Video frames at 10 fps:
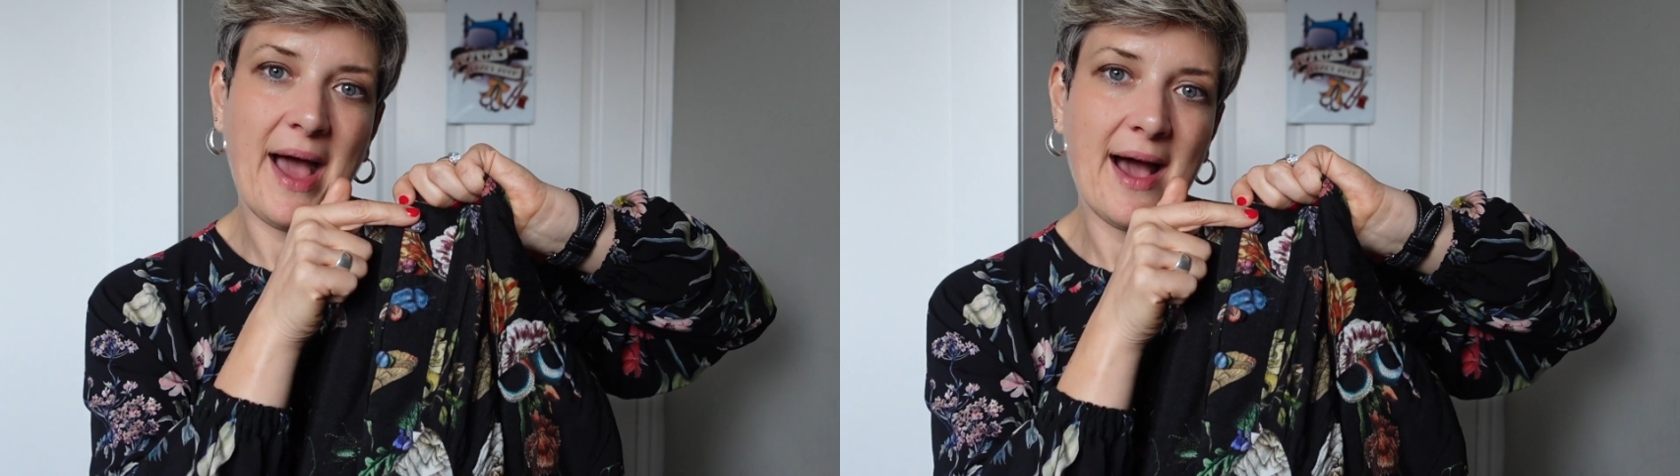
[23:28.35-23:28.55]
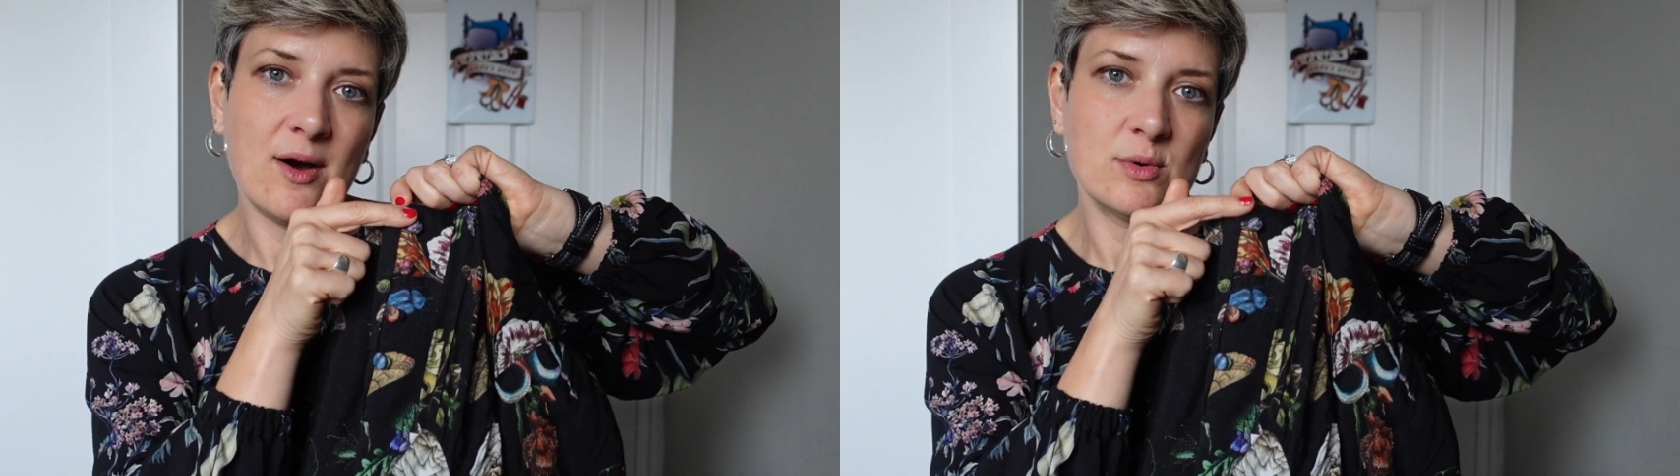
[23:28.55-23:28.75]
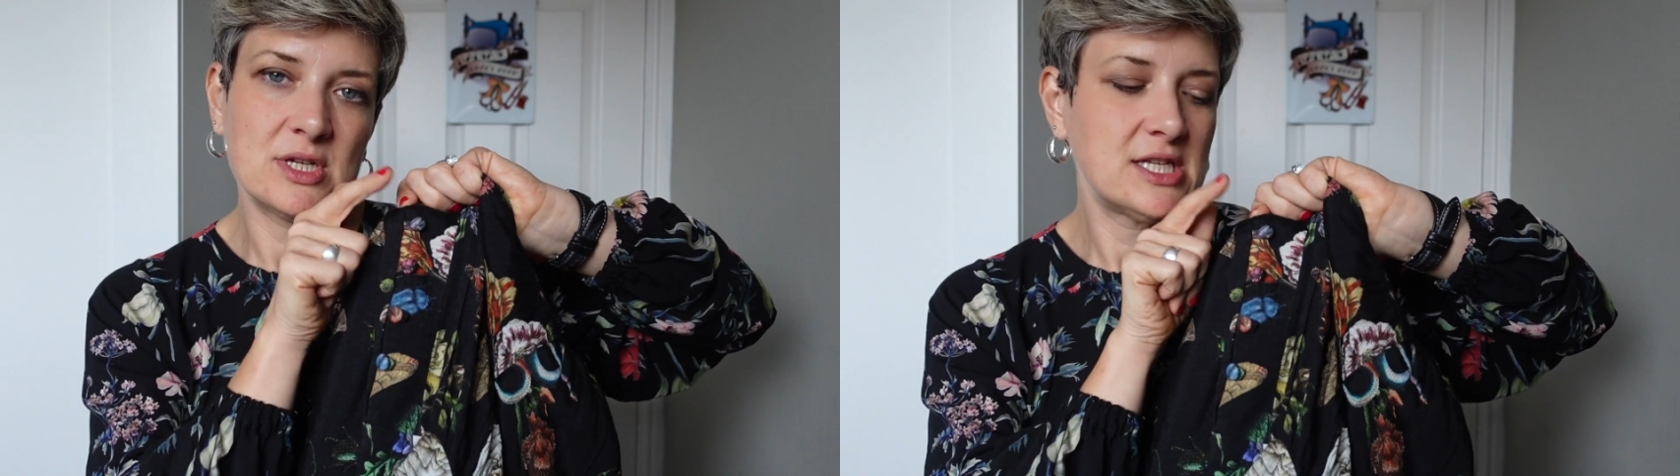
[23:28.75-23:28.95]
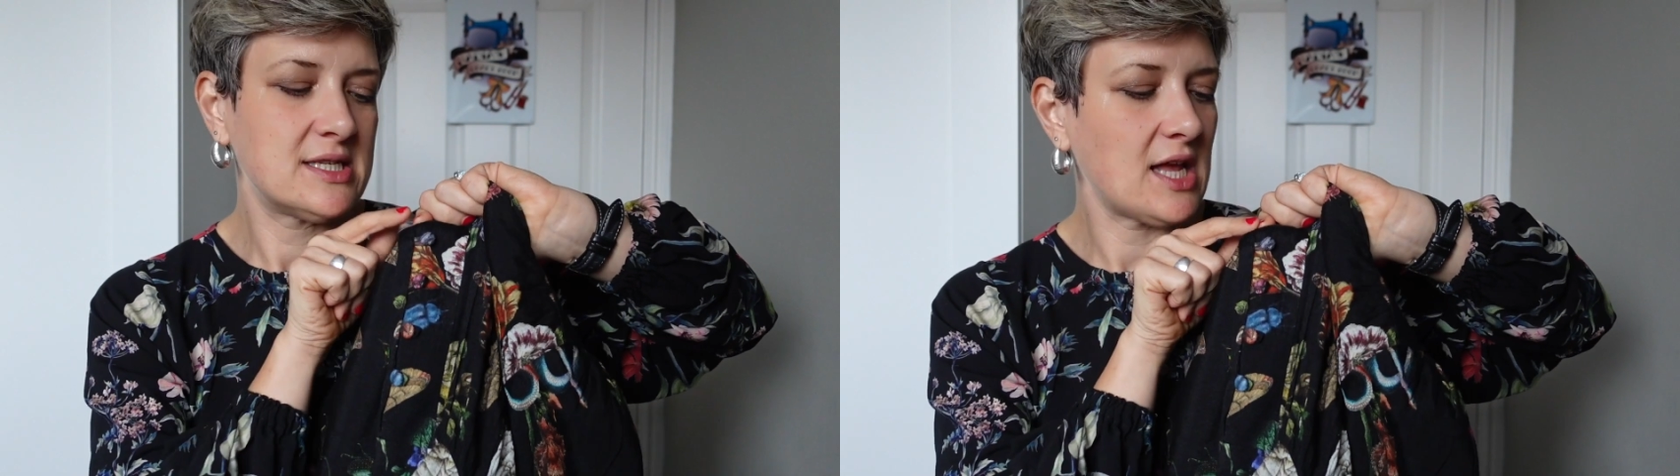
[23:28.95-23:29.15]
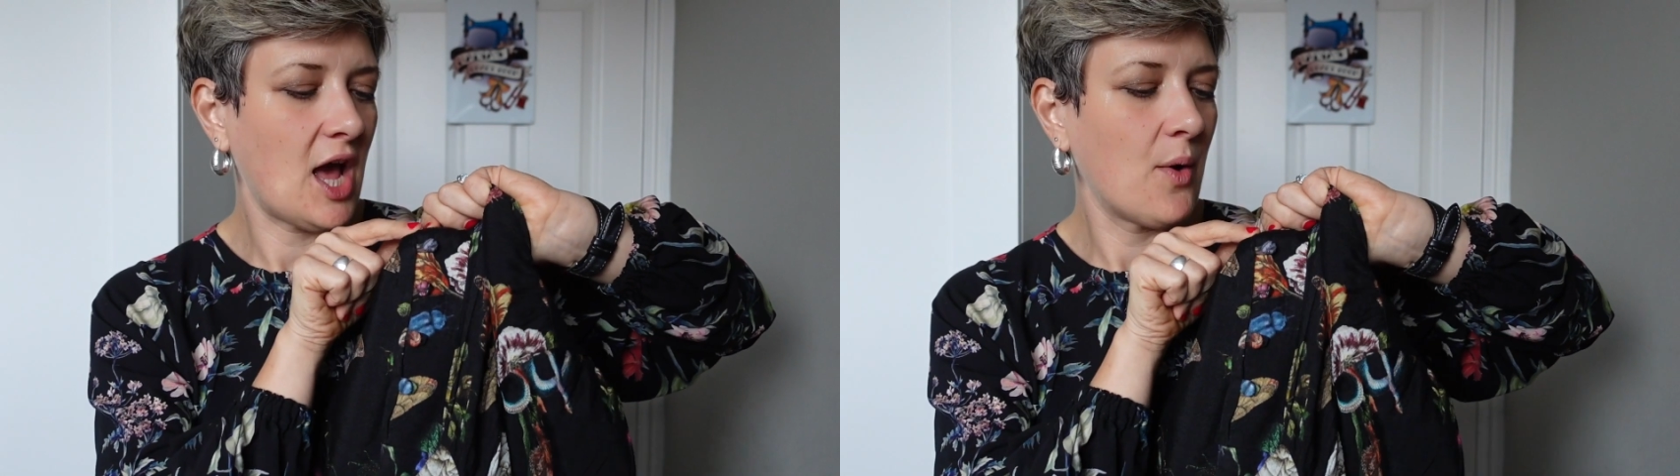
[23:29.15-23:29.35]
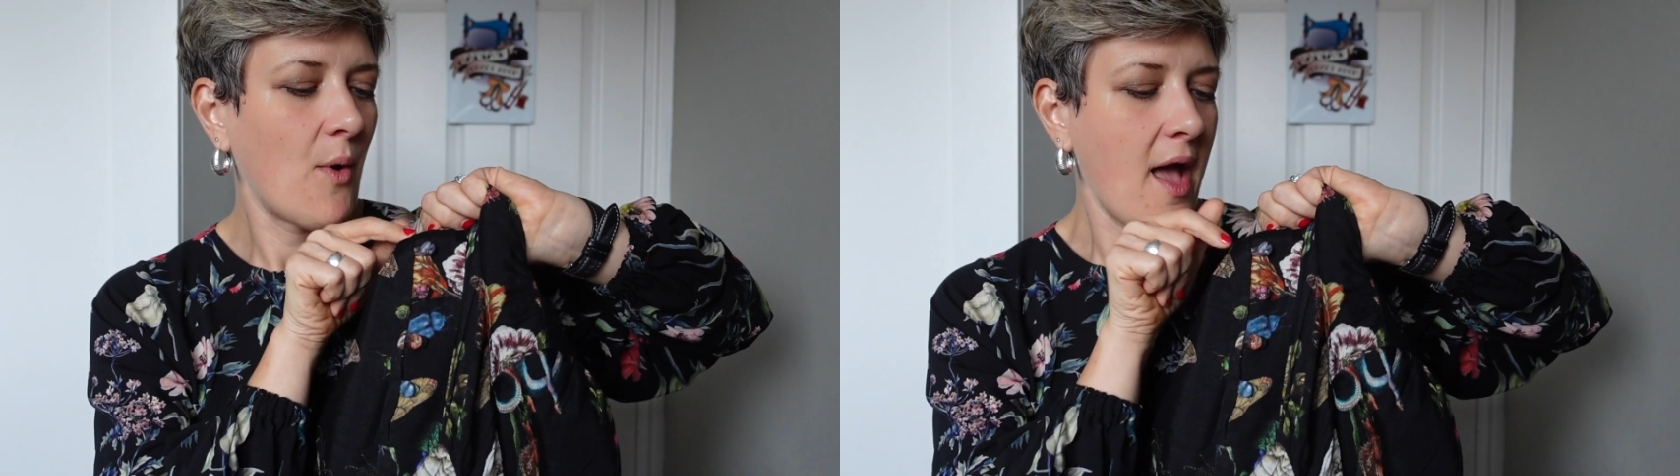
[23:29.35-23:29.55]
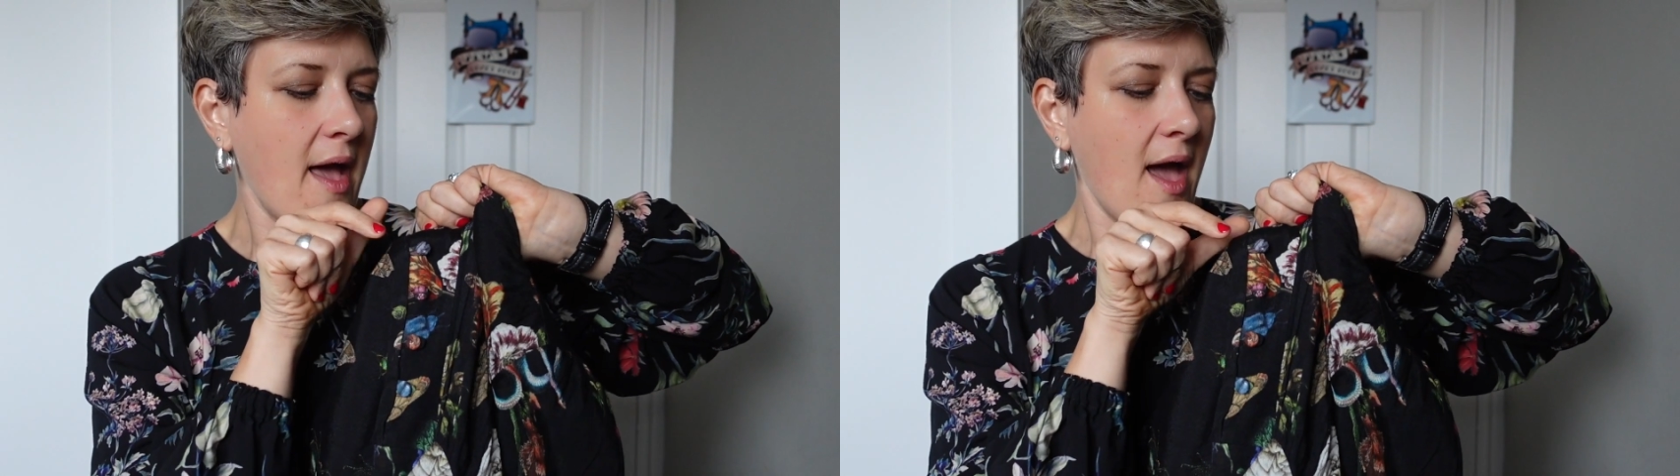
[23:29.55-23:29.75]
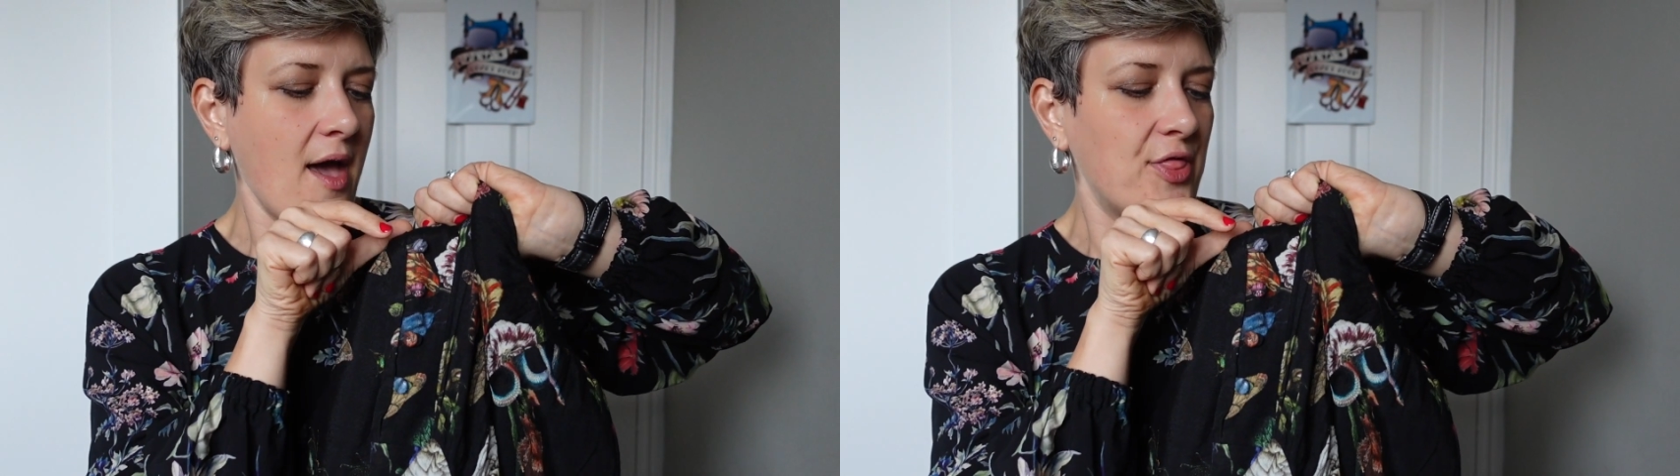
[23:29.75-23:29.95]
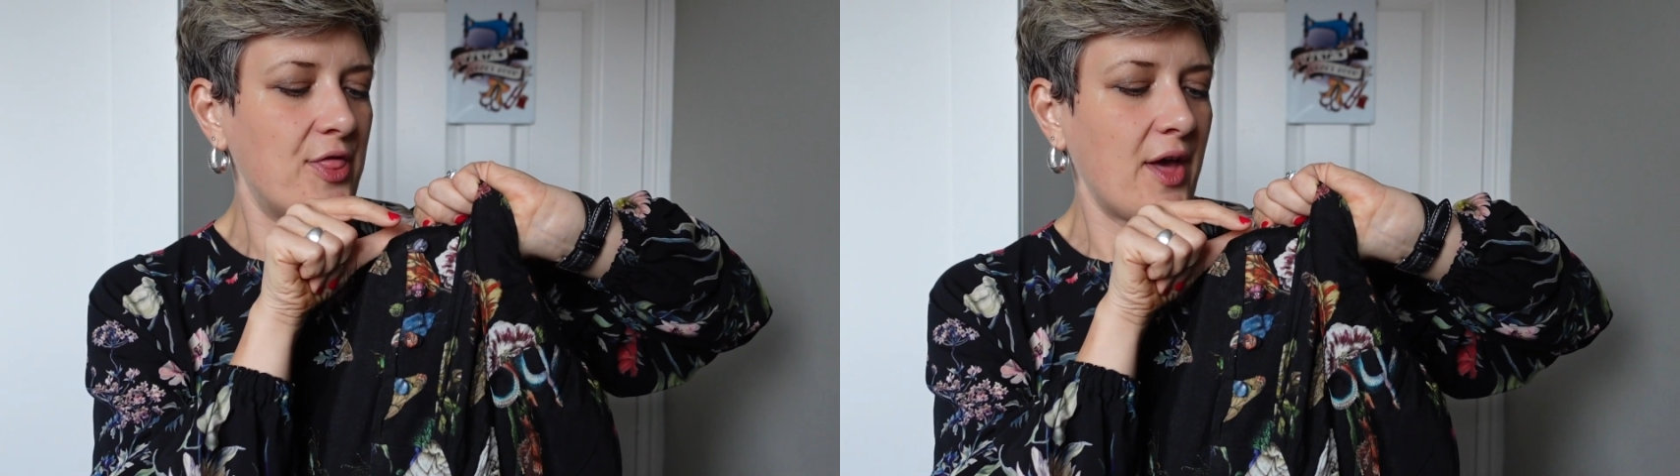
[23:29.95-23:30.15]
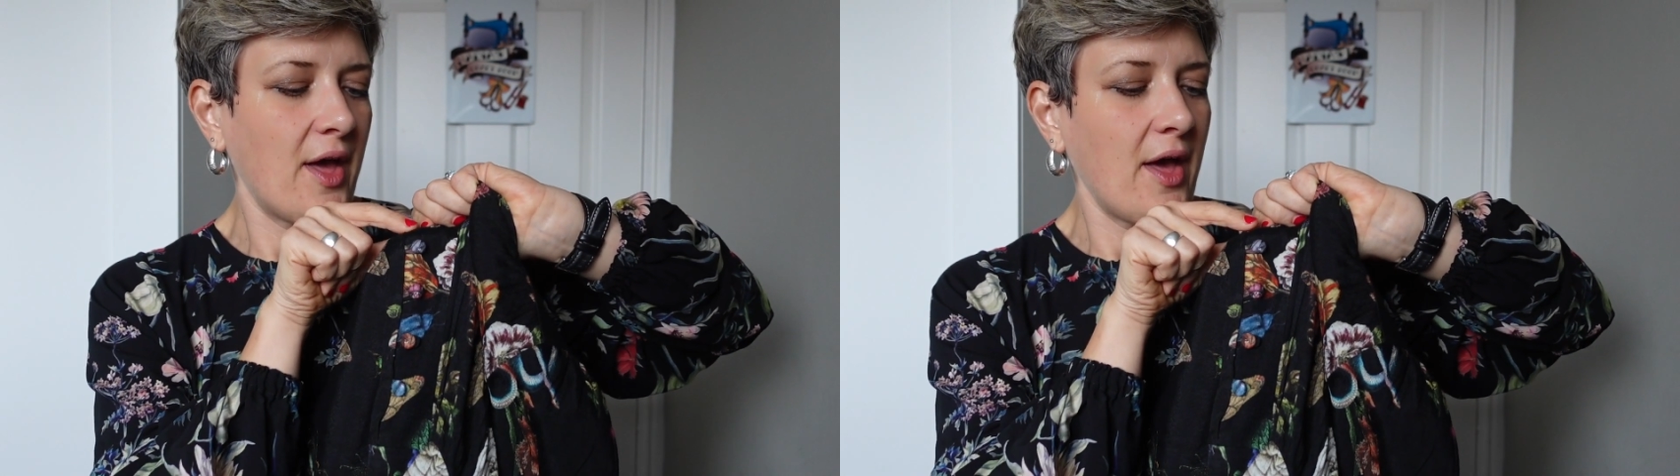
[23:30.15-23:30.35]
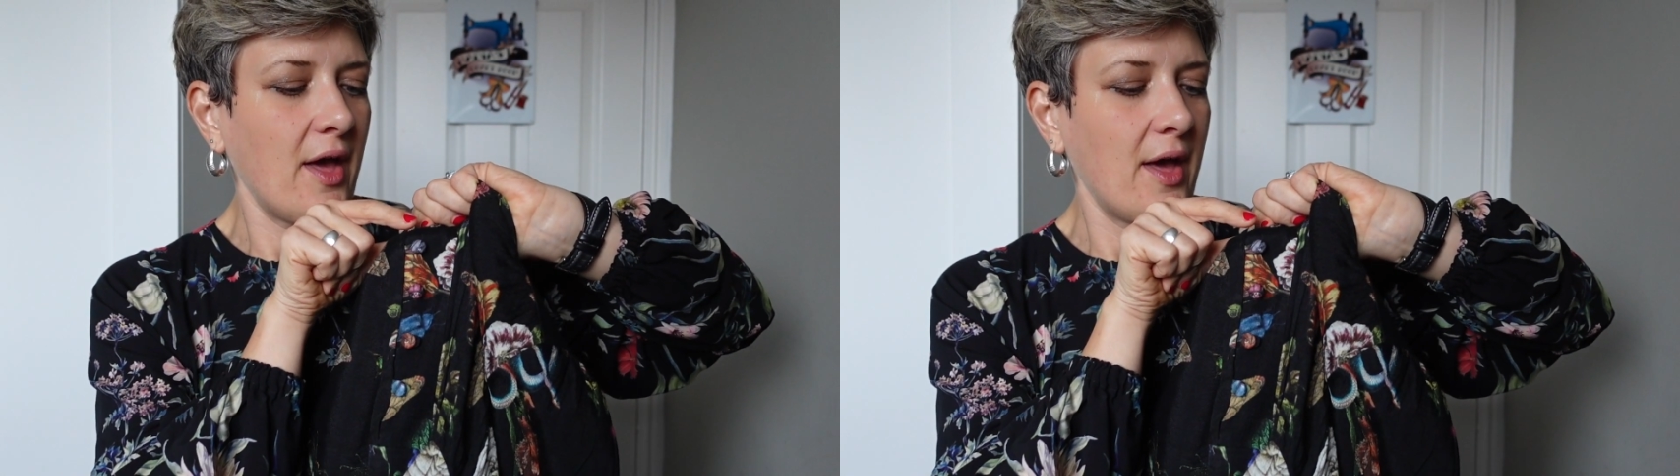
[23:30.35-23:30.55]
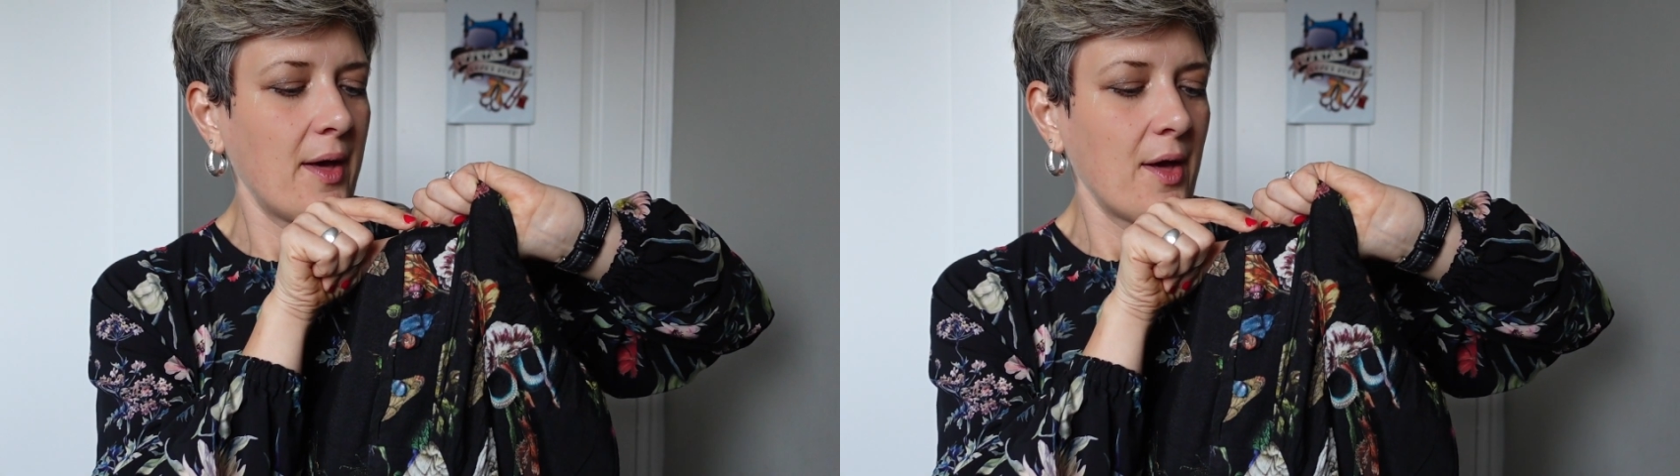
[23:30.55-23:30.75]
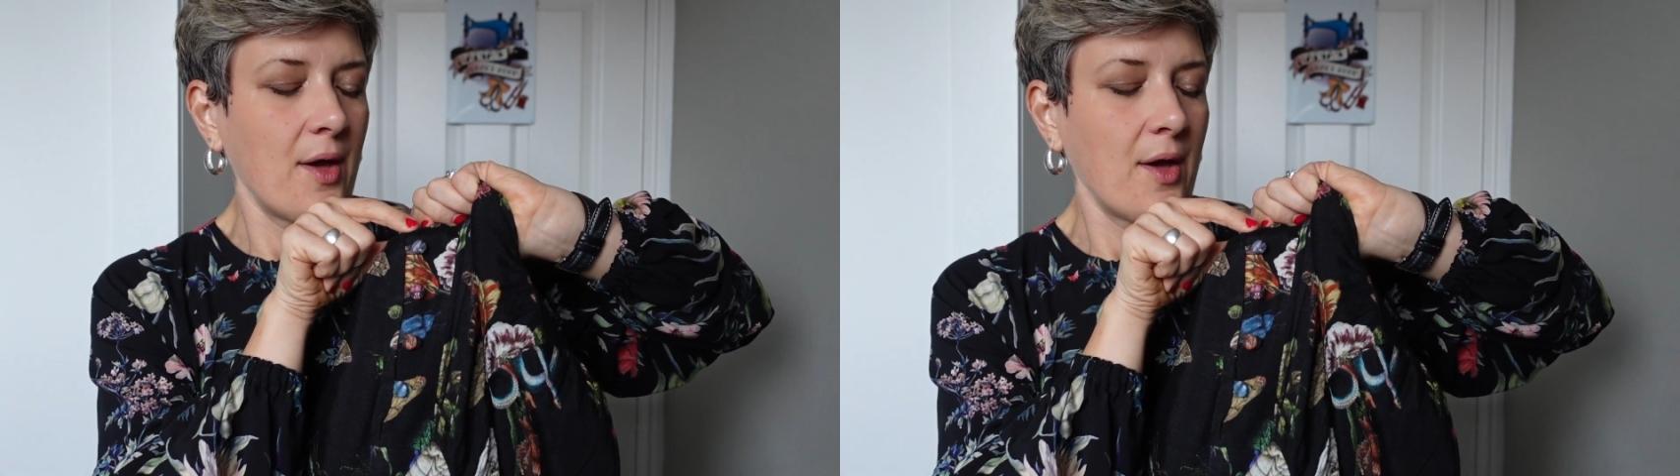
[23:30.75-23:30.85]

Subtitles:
out so the